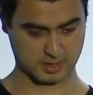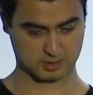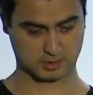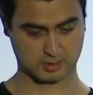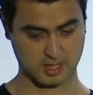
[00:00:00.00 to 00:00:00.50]

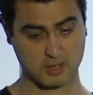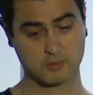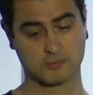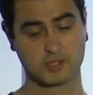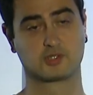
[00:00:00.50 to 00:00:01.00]
So
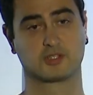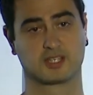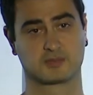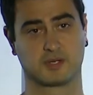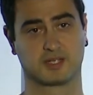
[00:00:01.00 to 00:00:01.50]
now we should
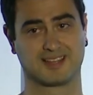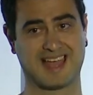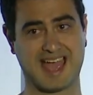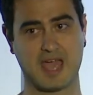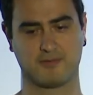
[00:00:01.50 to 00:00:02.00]
expect
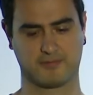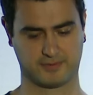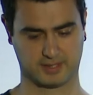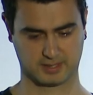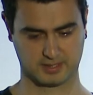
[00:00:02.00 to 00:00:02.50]

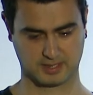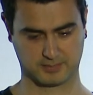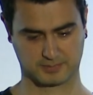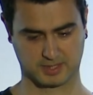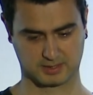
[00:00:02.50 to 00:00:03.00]
everything is
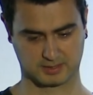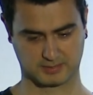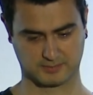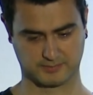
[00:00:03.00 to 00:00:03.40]
updated.